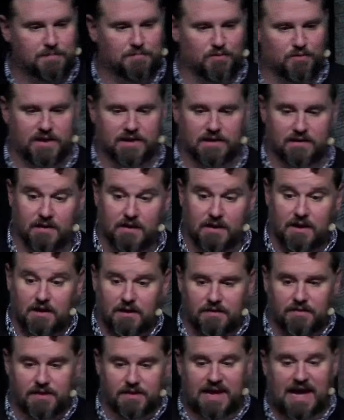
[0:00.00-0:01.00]
we bring
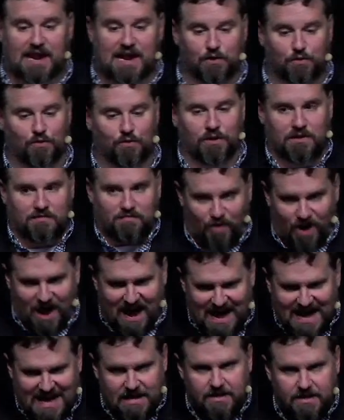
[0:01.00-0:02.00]
the category of
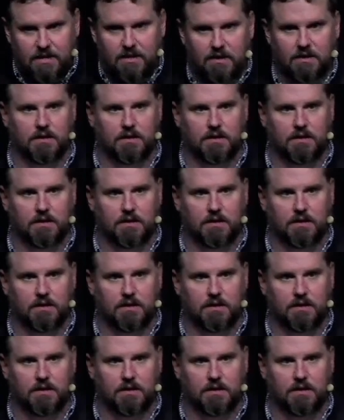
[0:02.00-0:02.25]
right,